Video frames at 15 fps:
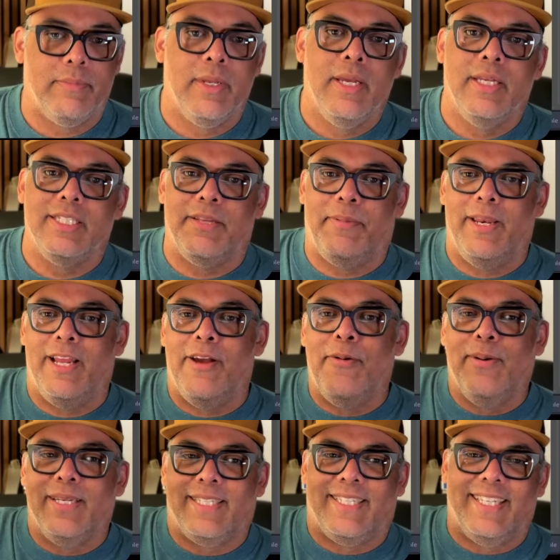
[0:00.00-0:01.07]
Depending on
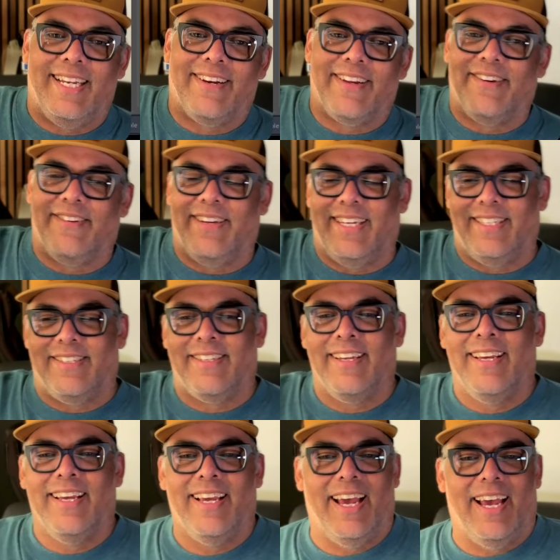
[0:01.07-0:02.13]
what scenario is,
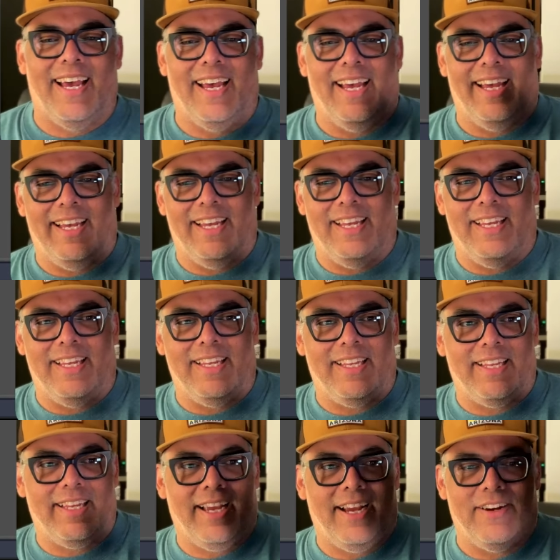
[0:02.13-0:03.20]

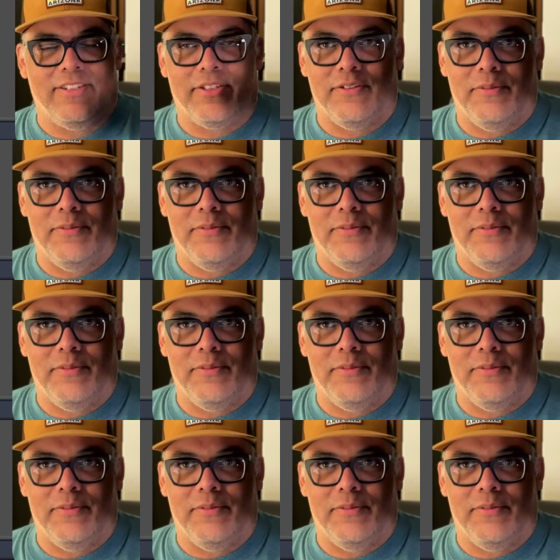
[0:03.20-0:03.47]
Harrison